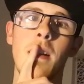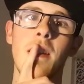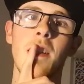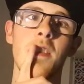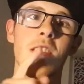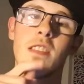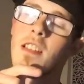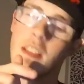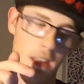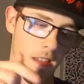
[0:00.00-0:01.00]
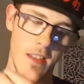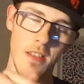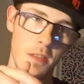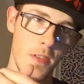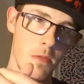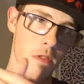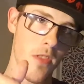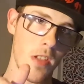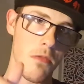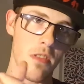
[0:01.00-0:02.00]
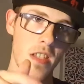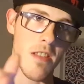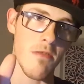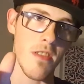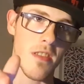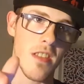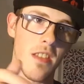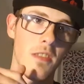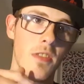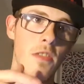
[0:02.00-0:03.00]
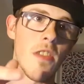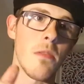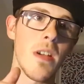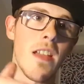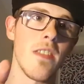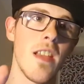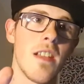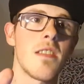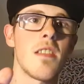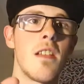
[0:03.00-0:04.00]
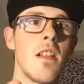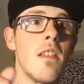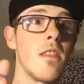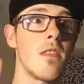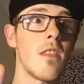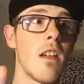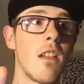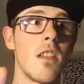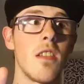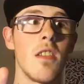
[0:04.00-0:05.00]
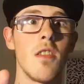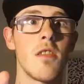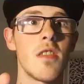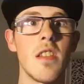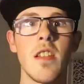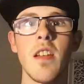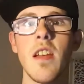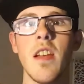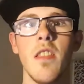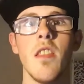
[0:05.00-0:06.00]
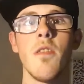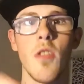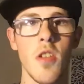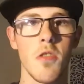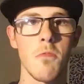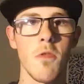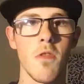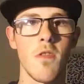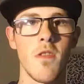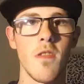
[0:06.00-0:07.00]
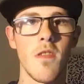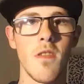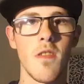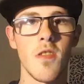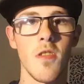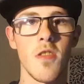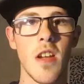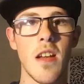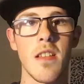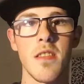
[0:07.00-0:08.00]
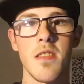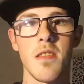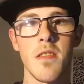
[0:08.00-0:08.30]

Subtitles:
Because there's a few other little secrets that they've given away in this that you don't see in the first one, such as...